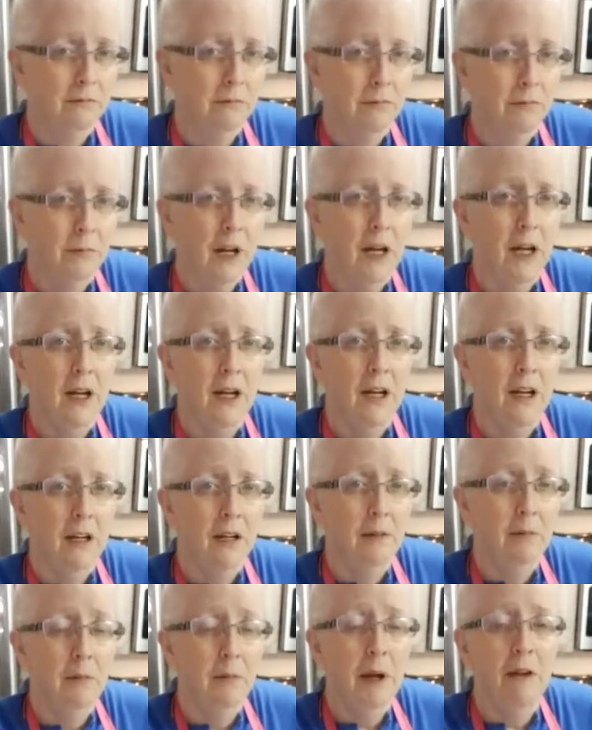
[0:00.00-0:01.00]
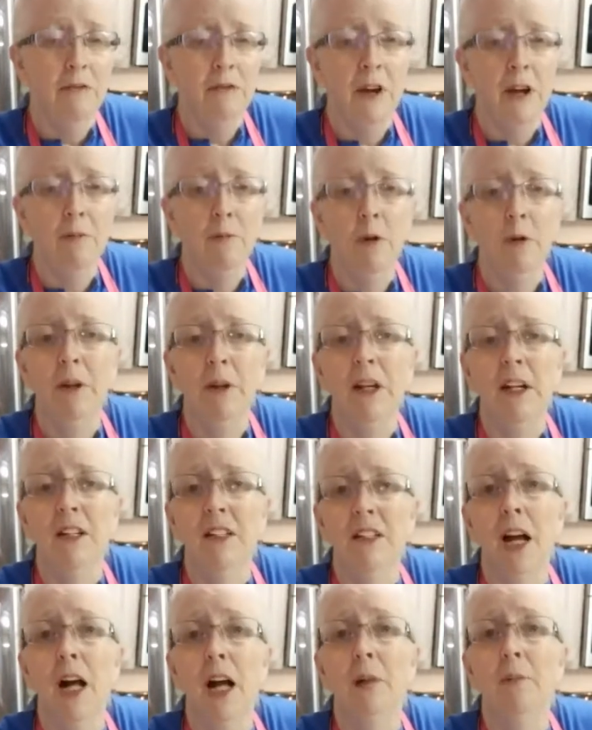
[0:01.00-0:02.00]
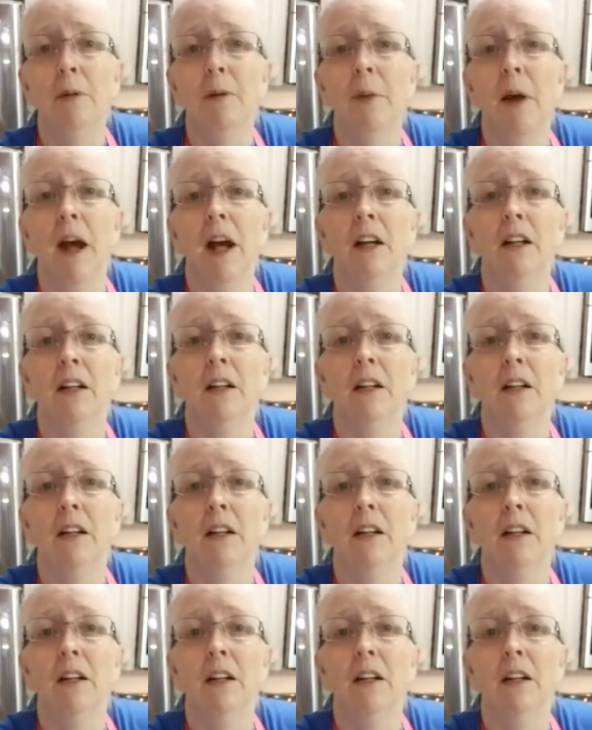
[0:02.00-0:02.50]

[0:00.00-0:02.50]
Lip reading: about 5 more minutes, I'll be back.